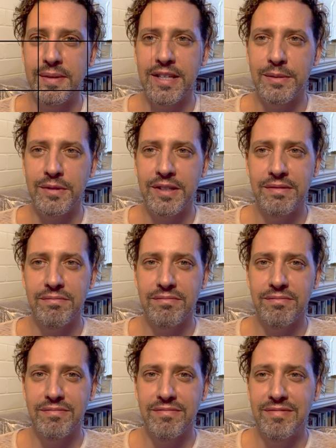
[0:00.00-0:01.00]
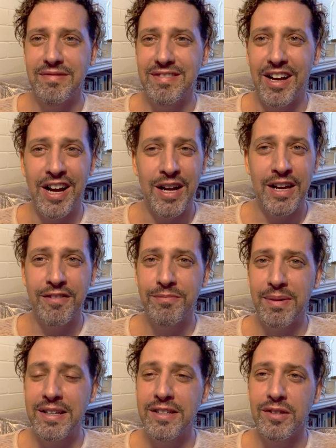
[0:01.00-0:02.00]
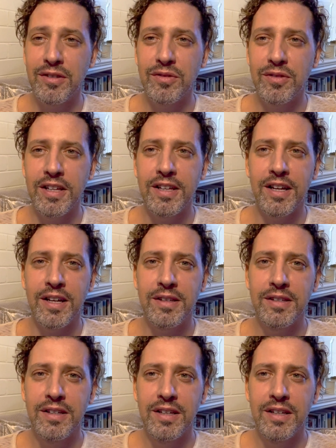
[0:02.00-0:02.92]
in summary, I've been a social thinker,